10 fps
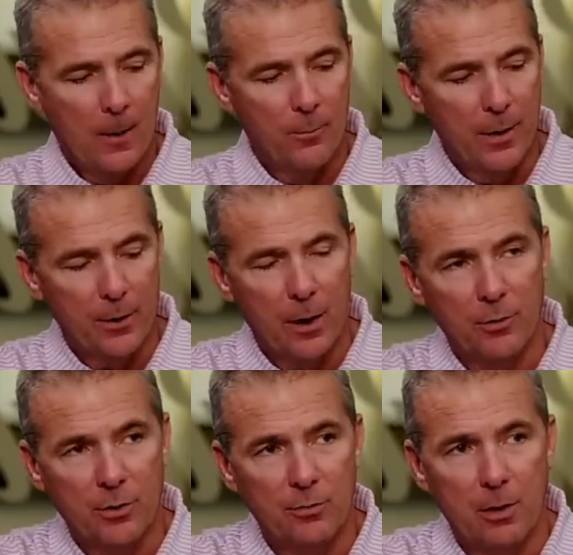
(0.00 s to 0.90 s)
We would always
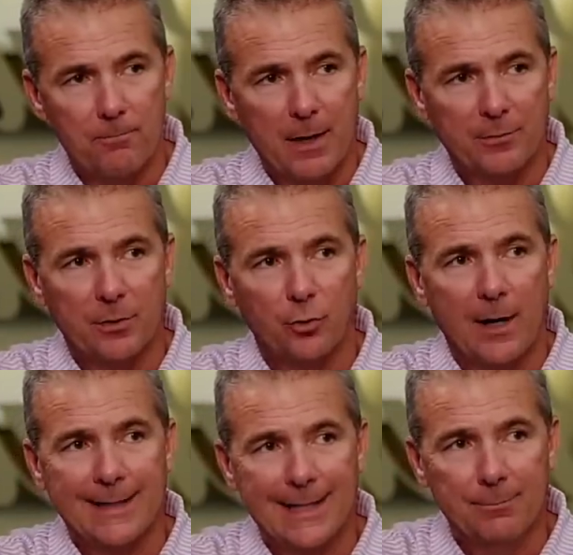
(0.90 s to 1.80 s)
do our best to try
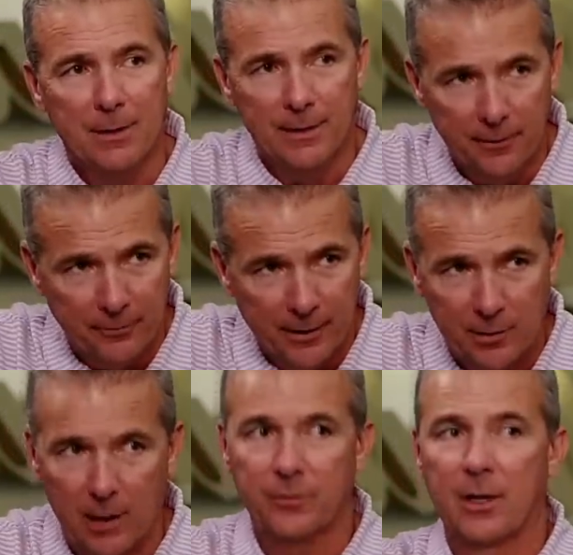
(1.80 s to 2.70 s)
to keep the defense
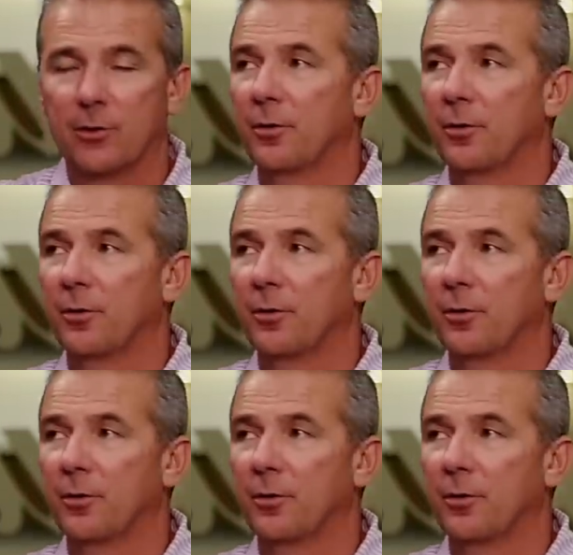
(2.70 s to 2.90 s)
off schedule.